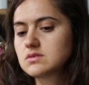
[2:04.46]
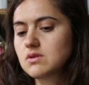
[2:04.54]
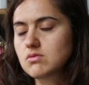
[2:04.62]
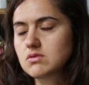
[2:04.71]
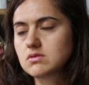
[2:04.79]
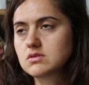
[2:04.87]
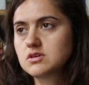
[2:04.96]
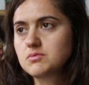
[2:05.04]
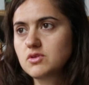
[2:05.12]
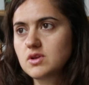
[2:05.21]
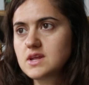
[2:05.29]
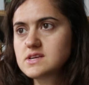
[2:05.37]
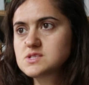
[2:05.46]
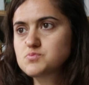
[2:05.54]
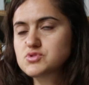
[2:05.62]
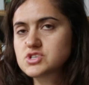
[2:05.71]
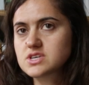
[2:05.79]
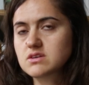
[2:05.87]
local communities,
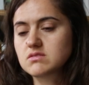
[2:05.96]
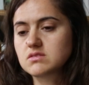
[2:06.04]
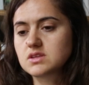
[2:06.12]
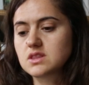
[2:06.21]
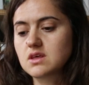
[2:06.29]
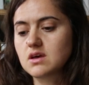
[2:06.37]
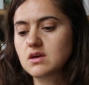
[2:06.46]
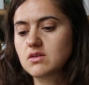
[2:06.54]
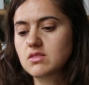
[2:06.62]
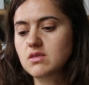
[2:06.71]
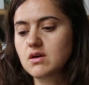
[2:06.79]
particularly the